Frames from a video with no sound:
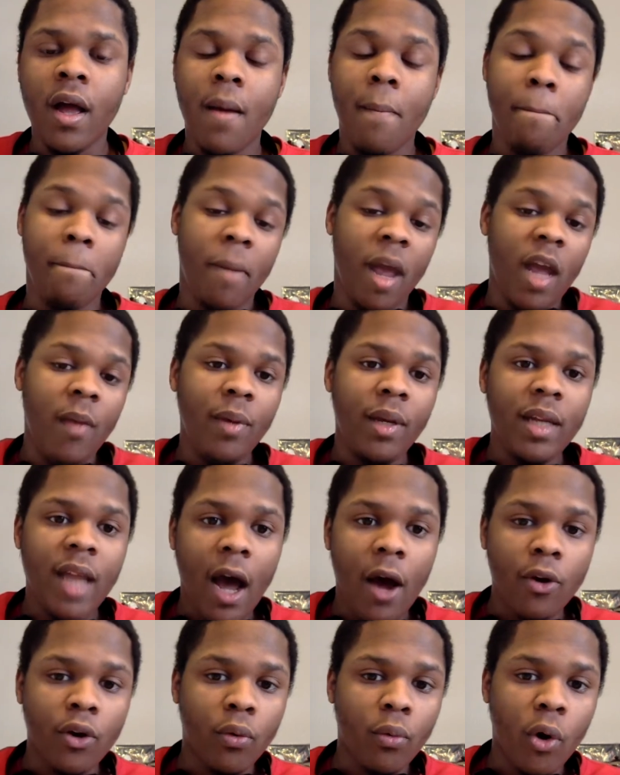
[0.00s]
maybe
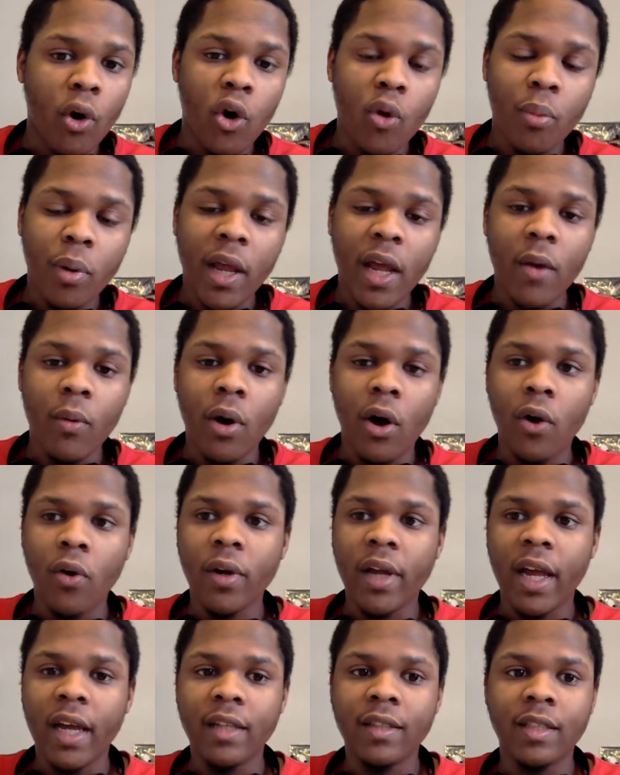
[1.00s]
down the road playing with
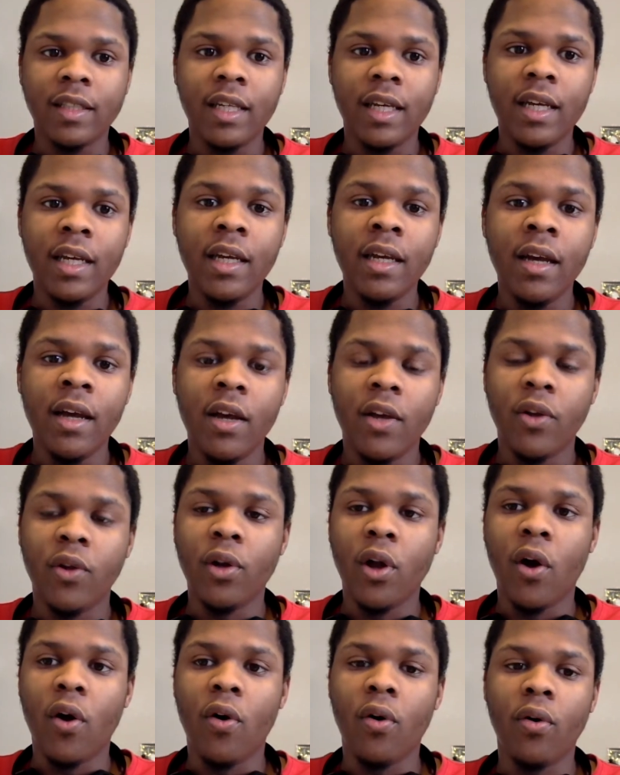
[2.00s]
OKC, you
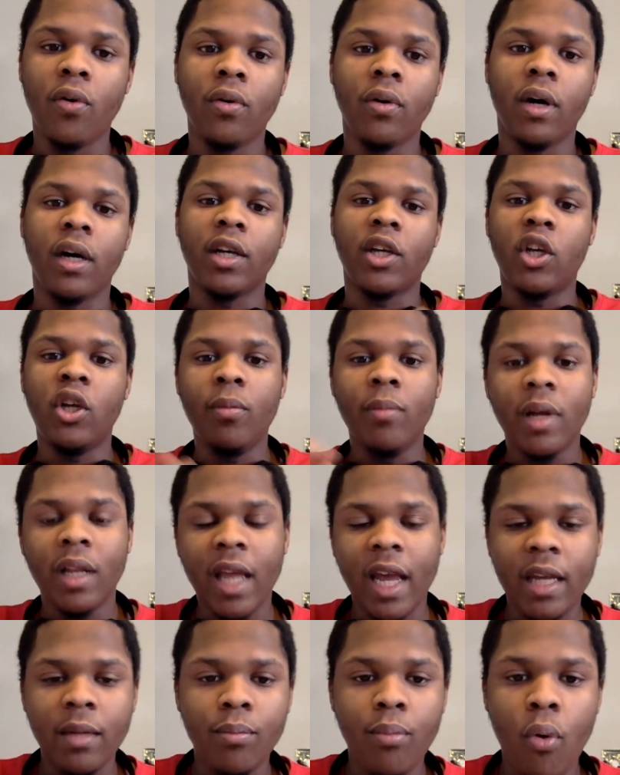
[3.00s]
know,
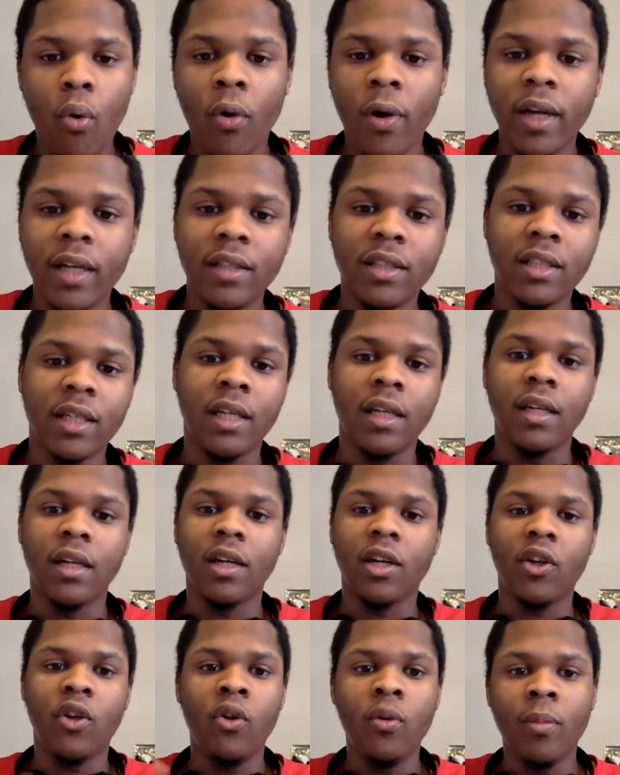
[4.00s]
accumulating points and
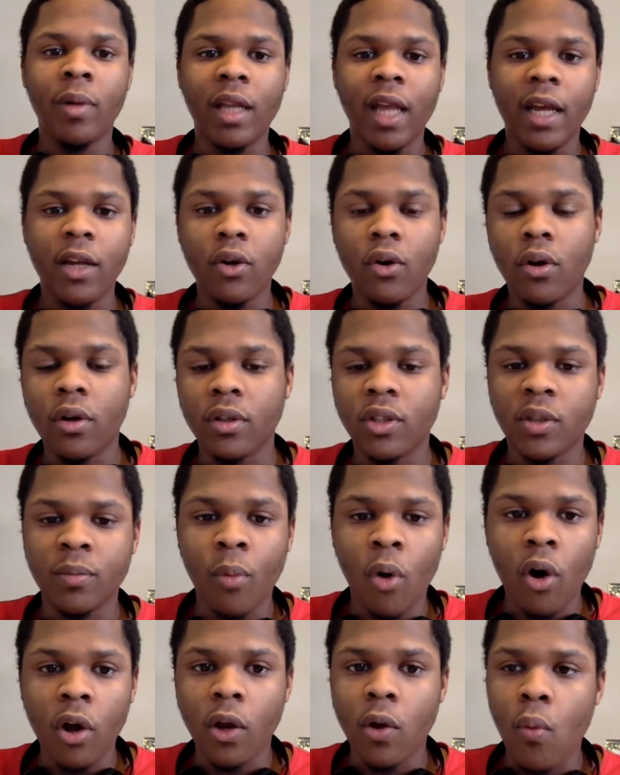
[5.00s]
accumulating
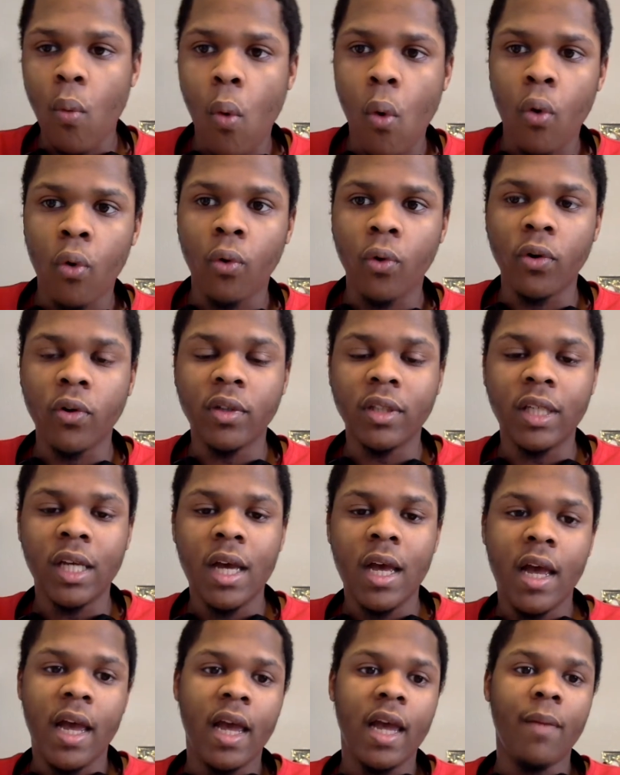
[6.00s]
small awards,
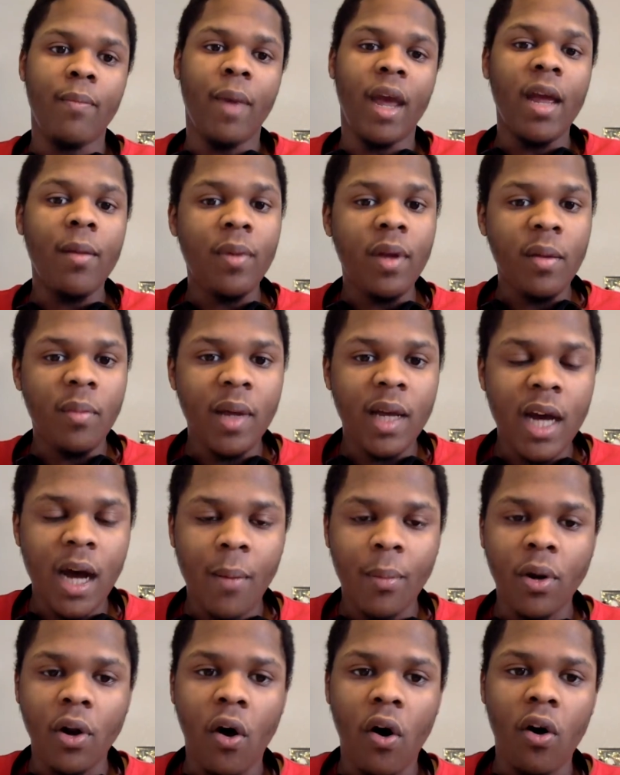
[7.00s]
and maybe
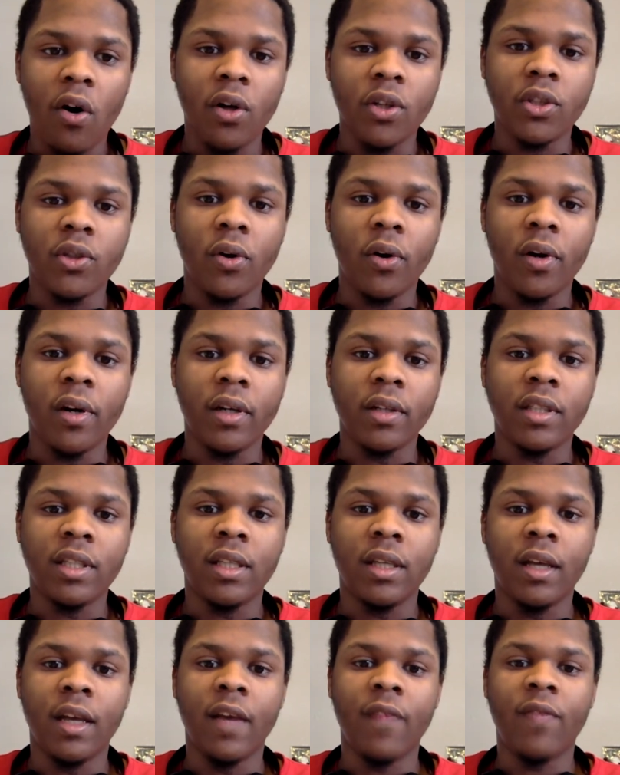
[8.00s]
becoming an all-star
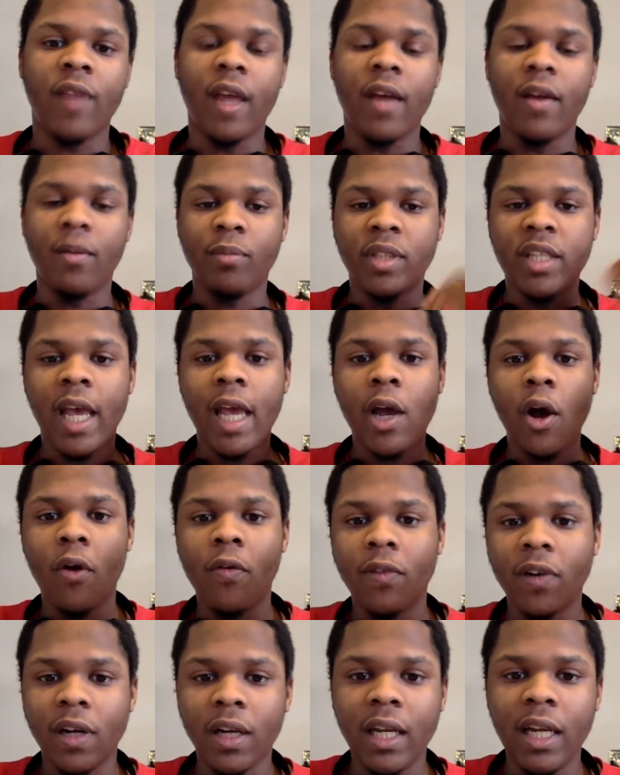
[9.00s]
if they take over
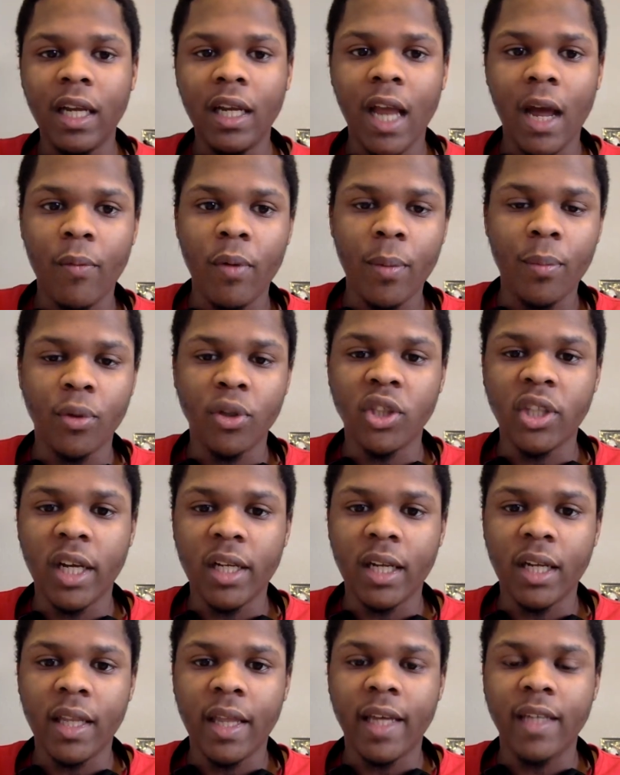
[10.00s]
the league like we
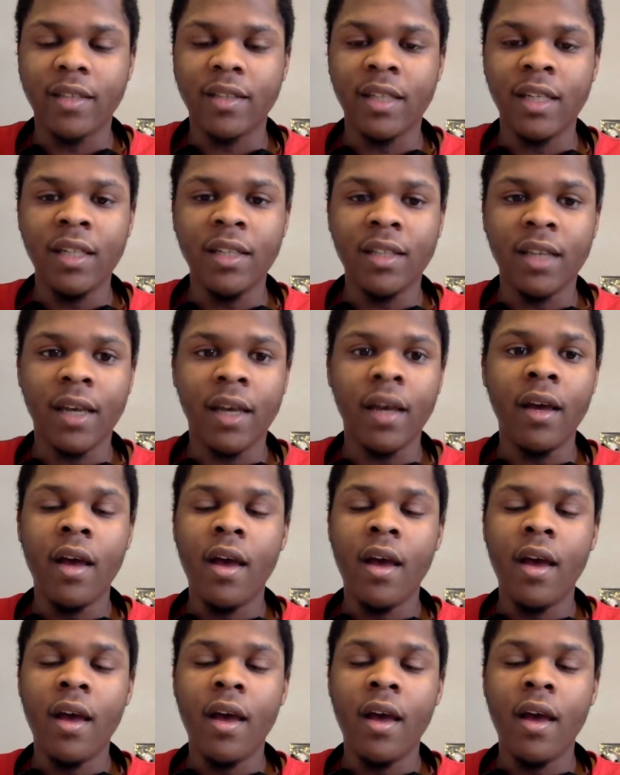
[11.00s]
projected that season,